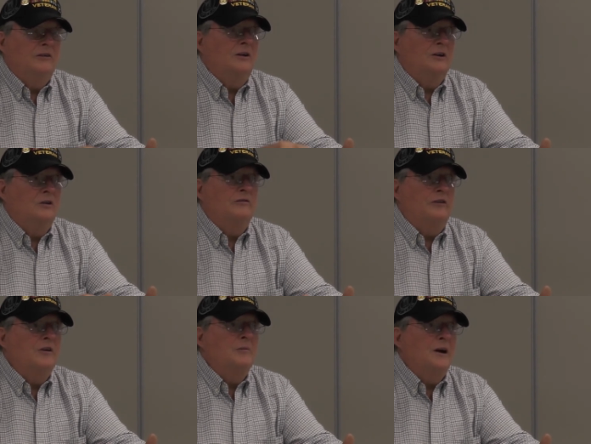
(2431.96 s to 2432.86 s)
A good
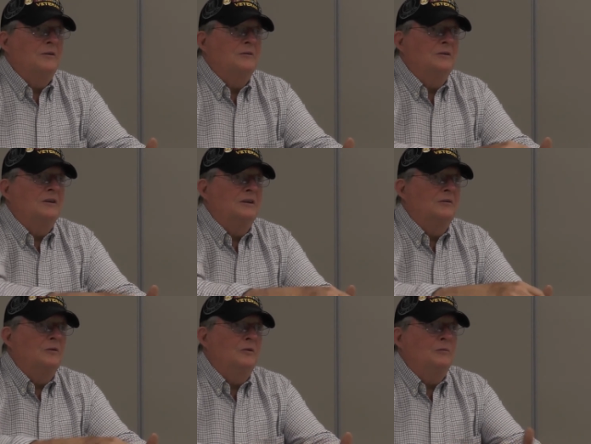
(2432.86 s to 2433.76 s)
friend of mine
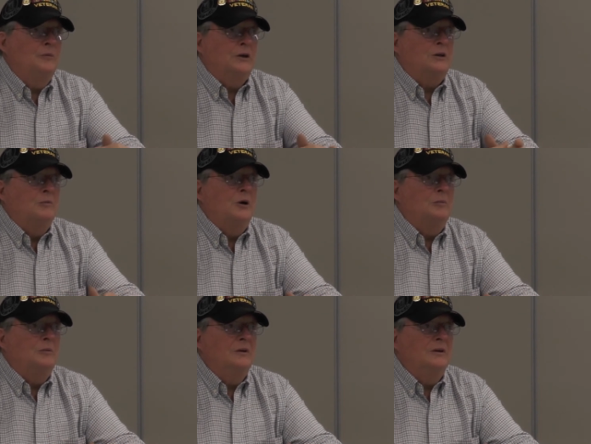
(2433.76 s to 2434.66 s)
picked him
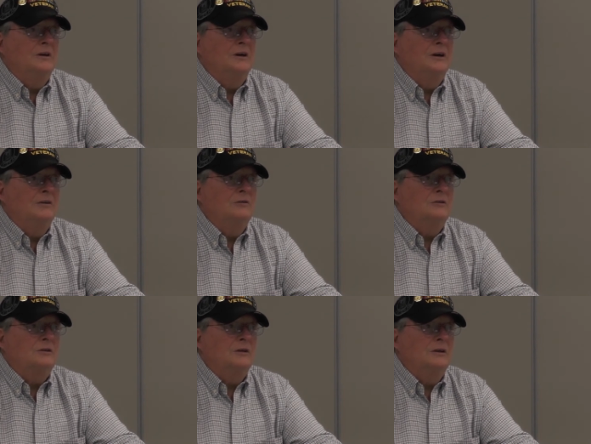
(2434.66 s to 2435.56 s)
up,
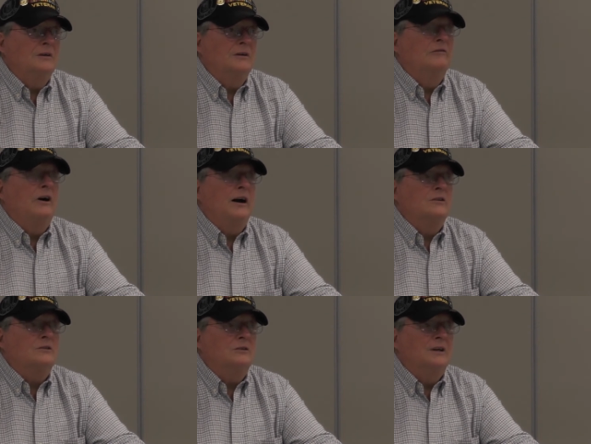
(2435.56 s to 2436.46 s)
who's an
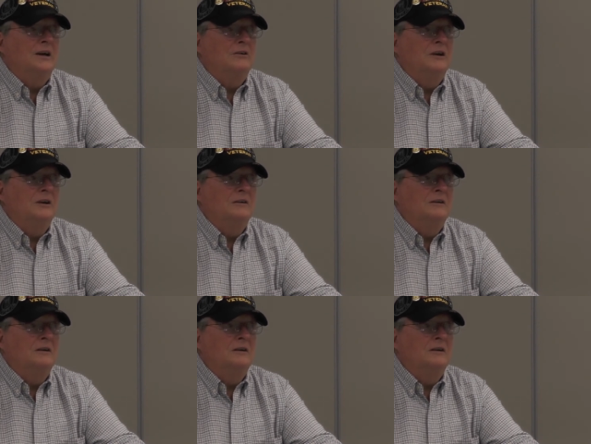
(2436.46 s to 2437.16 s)
advisor down there,